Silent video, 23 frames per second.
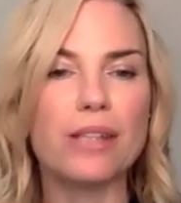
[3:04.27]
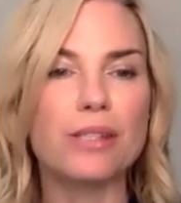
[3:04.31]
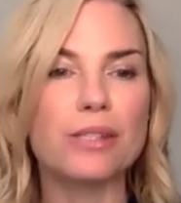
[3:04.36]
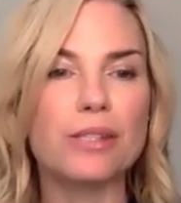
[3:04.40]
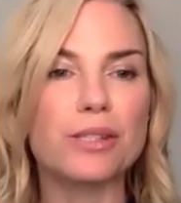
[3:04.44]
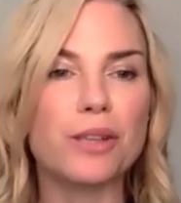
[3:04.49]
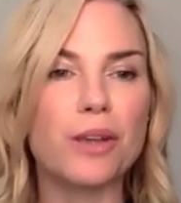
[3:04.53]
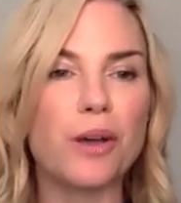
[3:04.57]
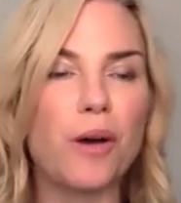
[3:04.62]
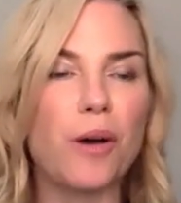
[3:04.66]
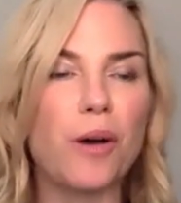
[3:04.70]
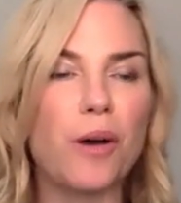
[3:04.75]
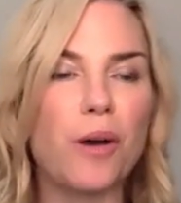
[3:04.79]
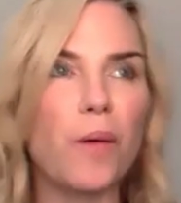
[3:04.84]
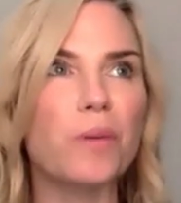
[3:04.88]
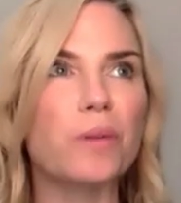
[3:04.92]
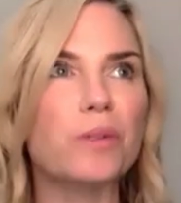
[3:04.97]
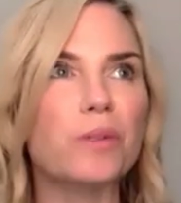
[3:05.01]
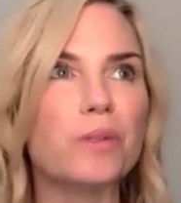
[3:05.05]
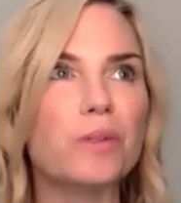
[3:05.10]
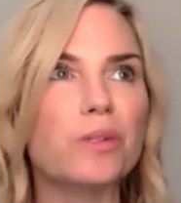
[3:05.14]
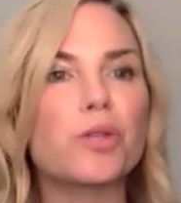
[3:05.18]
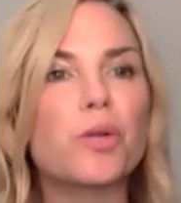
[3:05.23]

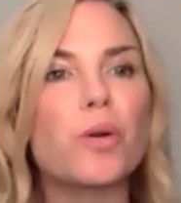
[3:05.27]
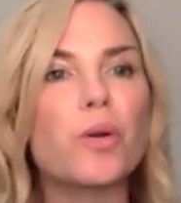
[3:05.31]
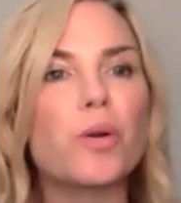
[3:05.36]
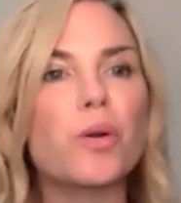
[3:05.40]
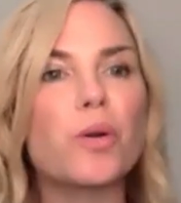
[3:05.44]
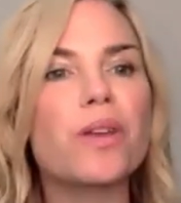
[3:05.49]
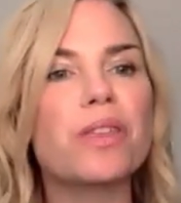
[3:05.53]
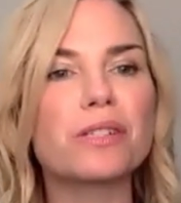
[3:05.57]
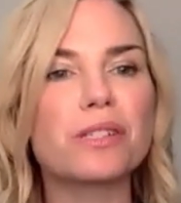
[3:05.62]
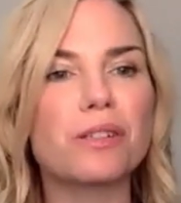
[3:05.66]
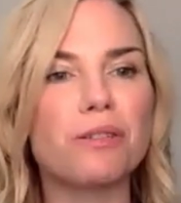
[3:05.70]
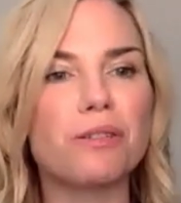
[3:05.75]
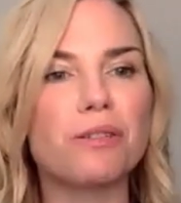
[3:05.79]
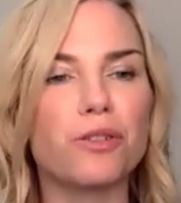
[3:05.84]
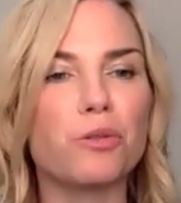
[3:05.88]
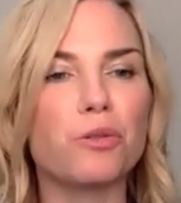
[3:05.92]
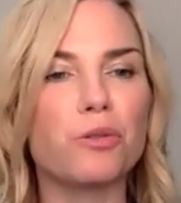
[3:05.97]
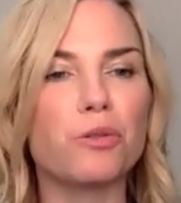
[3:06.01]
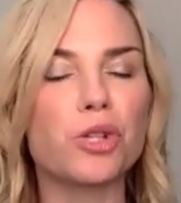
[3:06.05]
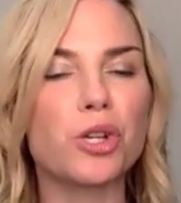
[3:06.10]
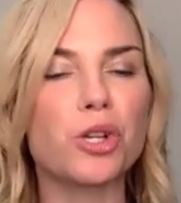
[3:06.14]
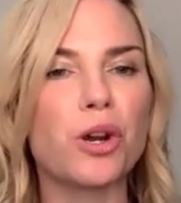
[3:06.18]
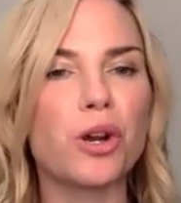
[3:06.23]
So sure, there's a
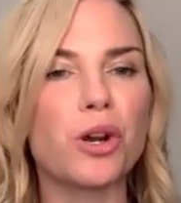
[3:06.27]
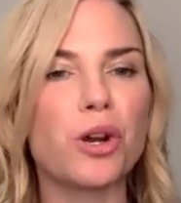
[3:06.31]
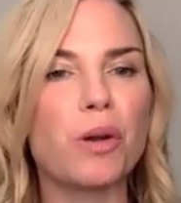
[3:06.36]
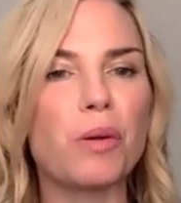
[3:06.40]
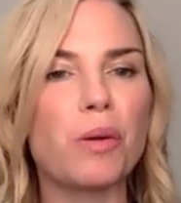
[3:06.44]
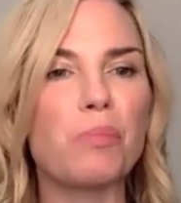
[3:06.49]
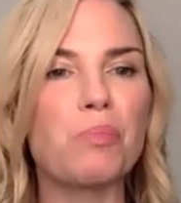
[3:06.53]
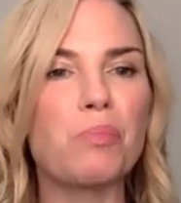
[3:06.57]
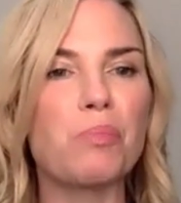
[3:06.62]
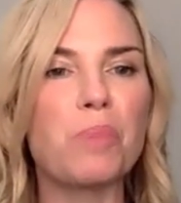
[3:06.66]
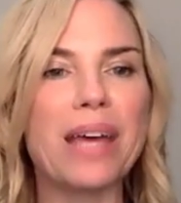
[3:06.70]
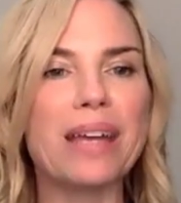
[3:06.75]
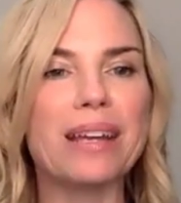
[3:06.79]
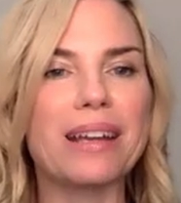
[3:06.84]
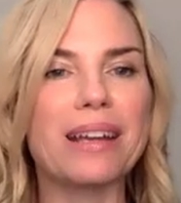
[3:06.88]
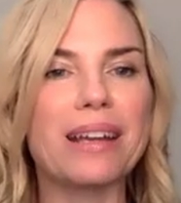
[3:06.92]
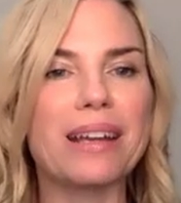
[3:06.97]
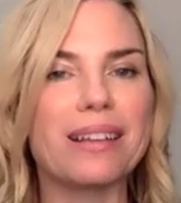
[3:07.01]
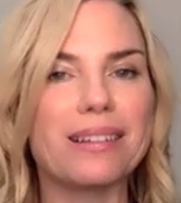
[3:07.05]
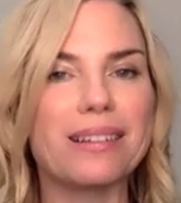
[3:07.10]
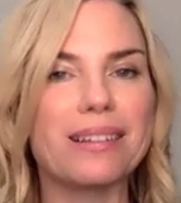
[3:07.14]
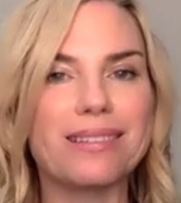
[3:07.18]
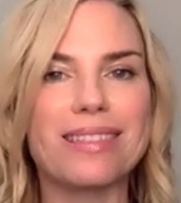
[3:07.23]
future, but
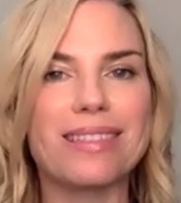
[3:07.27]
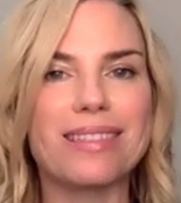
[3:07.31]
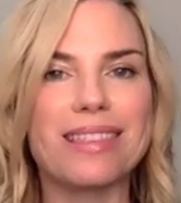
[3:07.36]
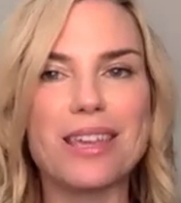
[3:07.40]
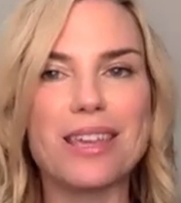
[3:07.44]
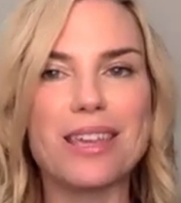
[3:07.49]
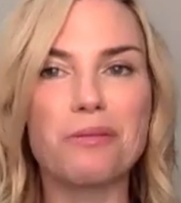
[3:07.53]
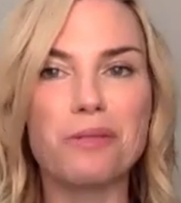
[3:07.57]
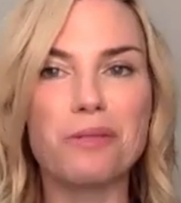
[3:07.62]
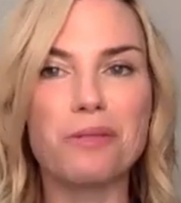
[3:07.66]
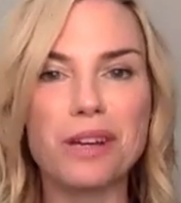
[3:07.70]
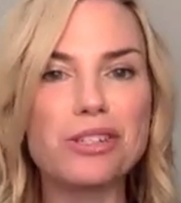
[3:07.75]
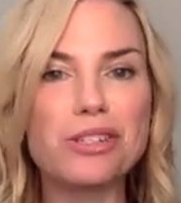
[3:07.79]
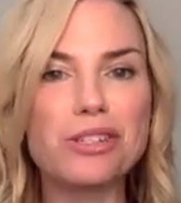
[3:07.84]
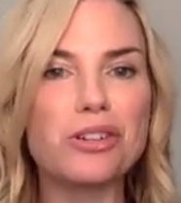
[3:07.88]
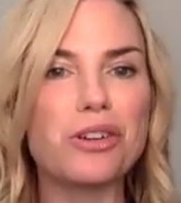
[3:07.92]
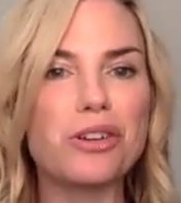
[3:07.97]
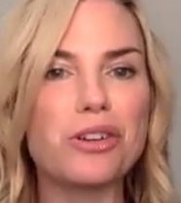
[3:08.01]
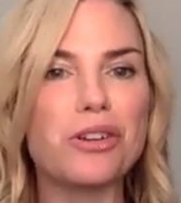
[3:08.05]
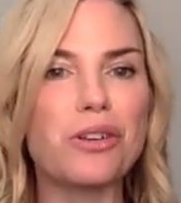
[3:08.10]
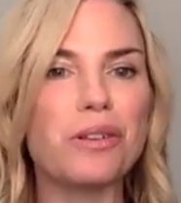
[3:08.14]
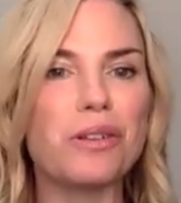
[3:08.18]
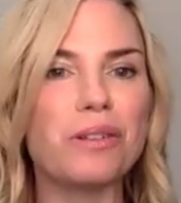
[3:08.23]
the
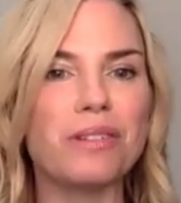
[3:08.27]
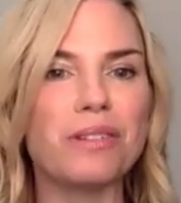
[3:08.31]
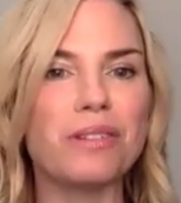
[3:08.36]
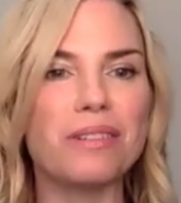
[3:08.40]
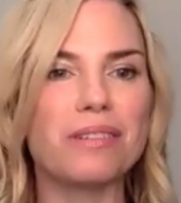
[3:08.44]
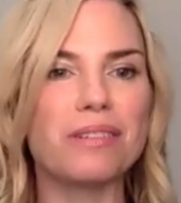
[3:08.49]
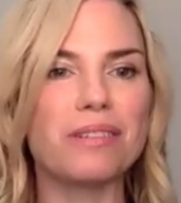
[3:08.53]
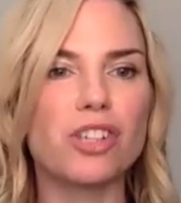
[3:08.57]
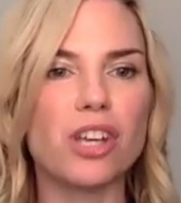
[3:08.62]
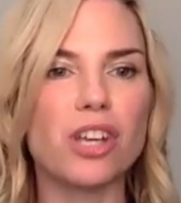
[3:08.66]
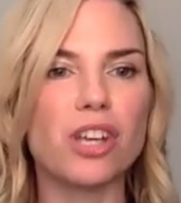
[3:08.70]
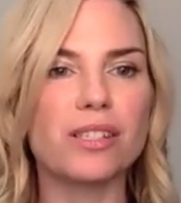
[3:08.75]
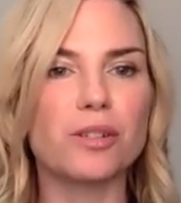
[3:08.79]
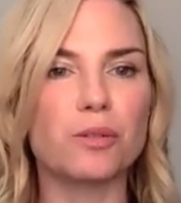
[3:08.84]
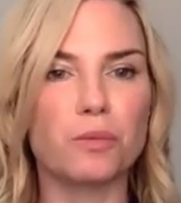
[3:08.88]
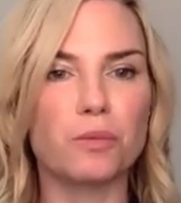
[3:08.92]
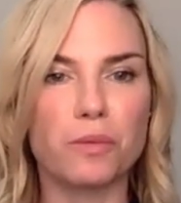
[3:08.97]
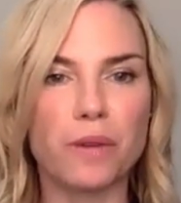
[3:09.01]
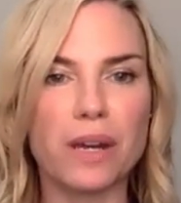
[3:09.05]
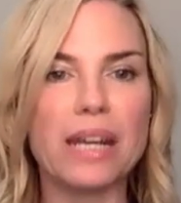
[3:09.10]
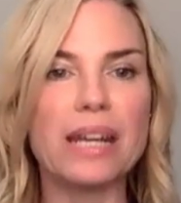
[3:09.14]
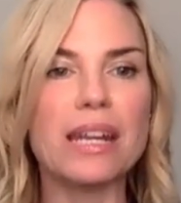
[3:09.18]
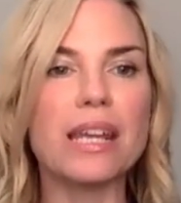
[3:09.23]
original
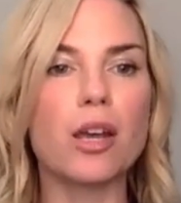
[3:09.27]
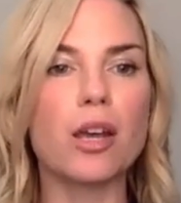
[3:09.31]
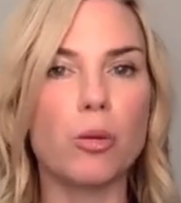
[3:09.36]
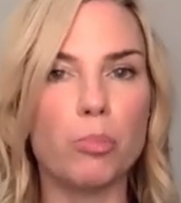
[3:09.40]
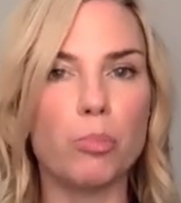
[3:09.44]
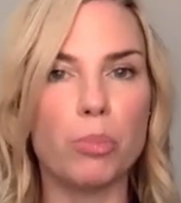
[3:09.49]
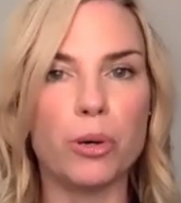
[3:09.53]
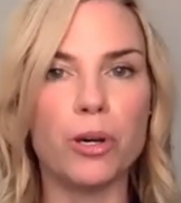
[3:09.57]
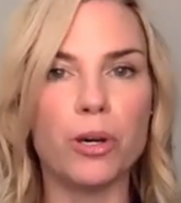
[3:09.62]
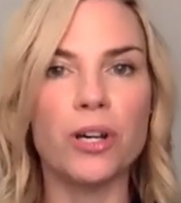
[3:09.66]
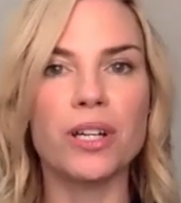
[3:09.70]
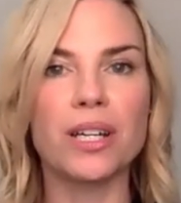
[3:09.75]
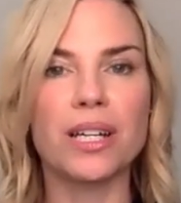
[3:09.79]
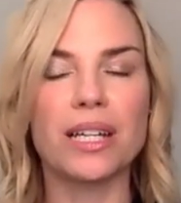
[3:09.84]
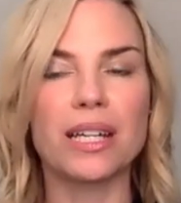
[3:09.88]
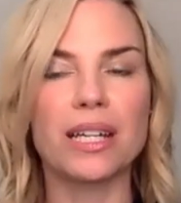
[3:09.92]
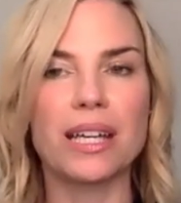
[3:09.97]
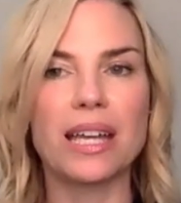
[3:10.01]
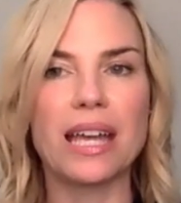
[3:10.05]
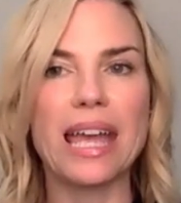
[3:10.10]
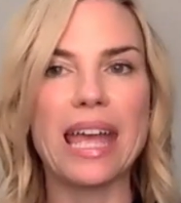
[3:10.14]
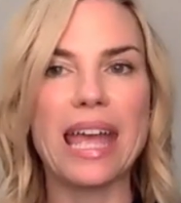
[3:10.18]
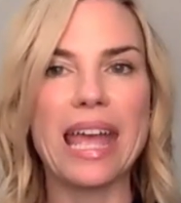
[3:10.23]
just reading a book
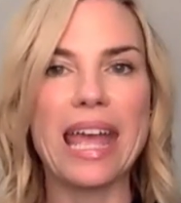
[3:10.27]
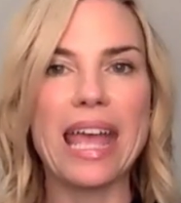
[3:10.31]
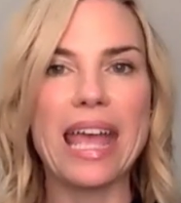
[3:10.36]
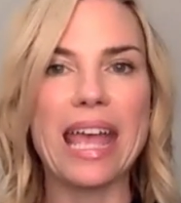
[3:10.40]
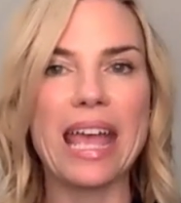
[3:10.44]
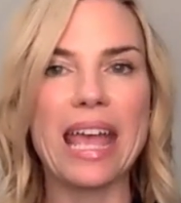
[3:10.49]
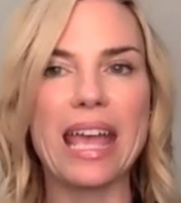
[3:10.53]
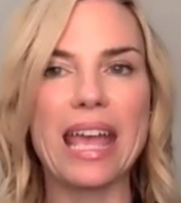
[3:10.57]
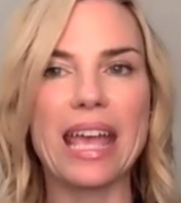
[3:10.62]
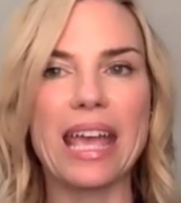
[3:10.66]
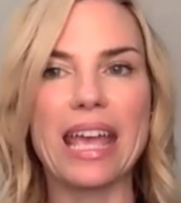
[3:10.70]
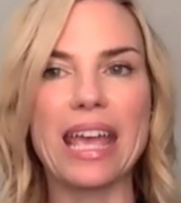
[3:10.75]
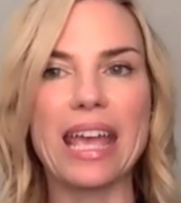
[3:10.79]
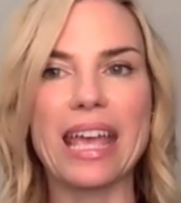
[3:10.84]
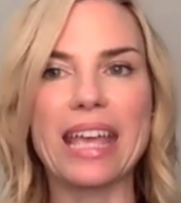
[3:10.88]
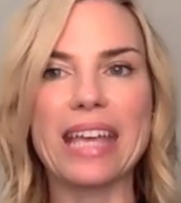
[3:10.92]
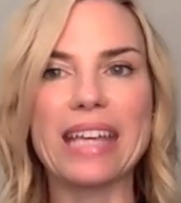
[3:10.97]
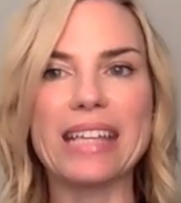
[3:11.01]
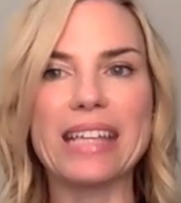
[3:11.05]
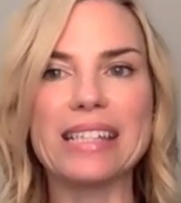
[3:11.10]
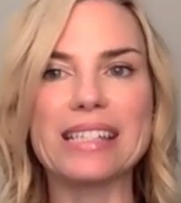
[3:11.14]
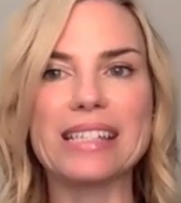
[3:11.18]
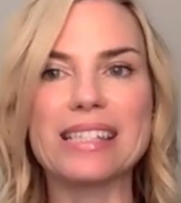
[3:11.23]

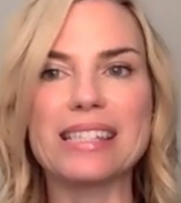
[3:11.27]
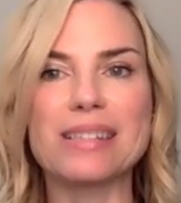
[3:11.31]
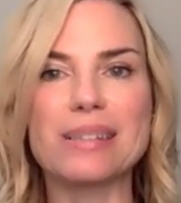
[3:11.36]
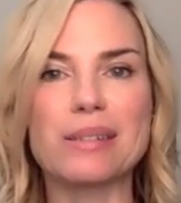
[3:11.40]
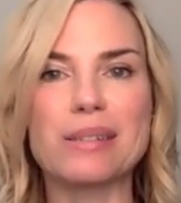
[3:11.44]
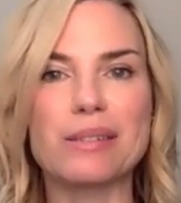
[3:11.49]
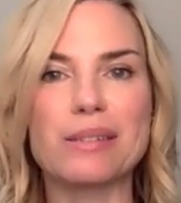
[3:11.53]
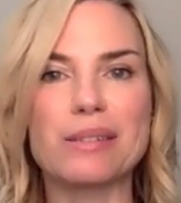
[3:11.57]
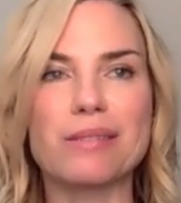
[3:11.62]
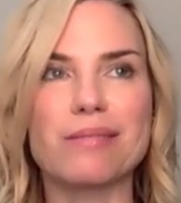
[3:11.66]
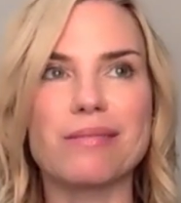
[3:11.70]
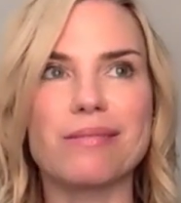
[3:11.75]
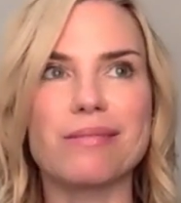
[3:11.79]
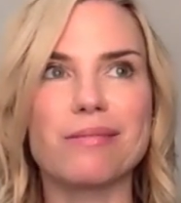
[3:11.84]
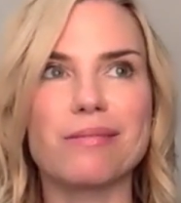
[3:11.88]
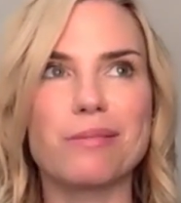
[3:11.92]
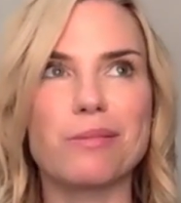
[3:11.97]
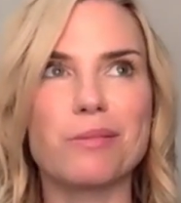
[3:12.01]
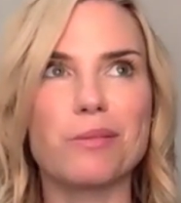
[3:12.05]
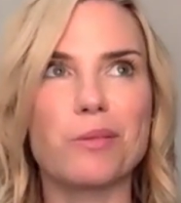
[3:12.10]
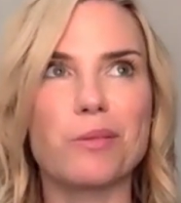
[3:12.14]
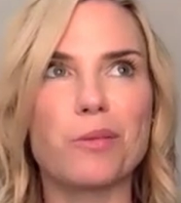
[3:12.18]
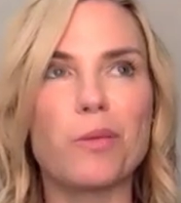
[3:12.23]
is
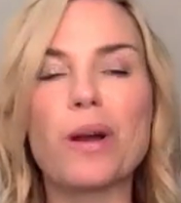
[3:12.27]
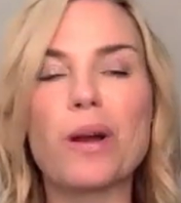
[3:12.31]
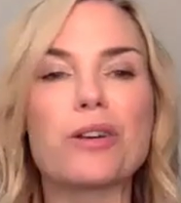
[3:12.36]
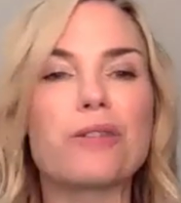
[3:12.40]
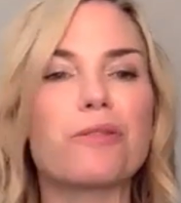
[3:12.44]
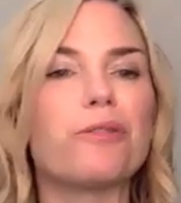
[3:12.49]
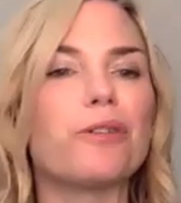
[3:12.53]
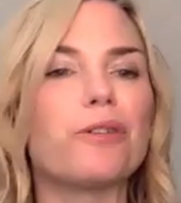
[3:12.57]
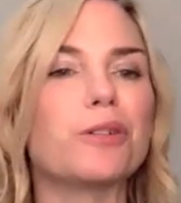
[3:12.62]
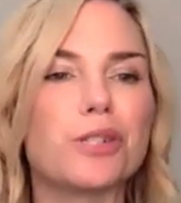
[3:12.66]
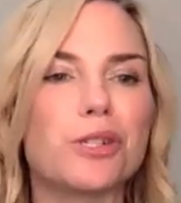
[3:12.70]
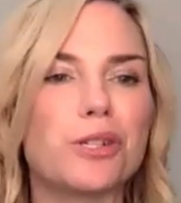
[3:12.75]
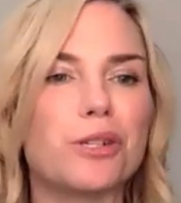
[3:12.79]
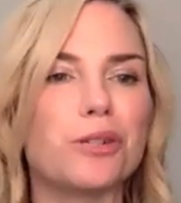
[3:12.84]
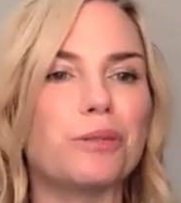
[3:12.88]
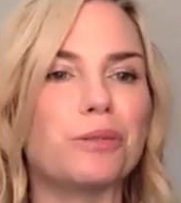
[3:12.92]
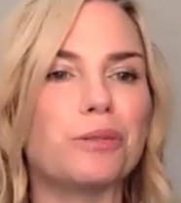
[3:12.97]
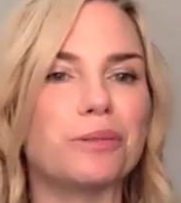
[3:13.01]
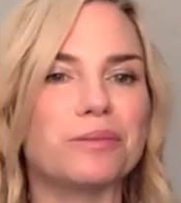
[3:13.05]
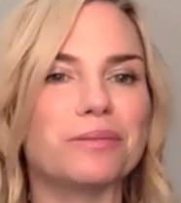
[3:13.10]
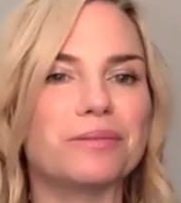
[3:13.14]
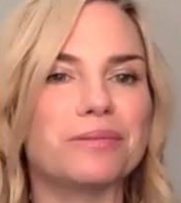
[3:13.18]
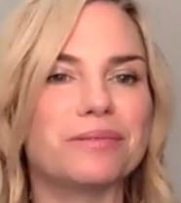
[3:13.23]
wonderful too.